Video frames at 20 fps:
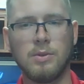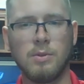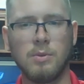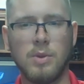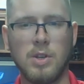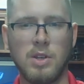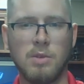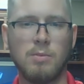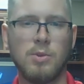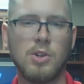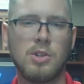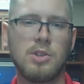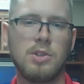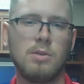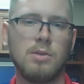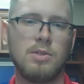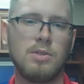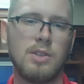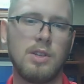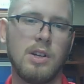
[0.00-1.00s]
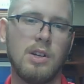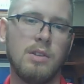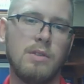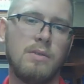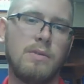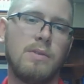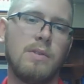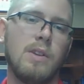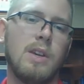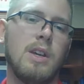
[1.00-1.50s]
when you push
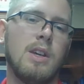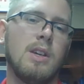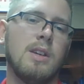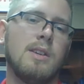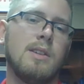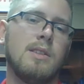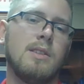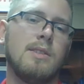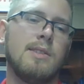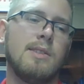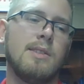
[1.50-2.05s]
yourself and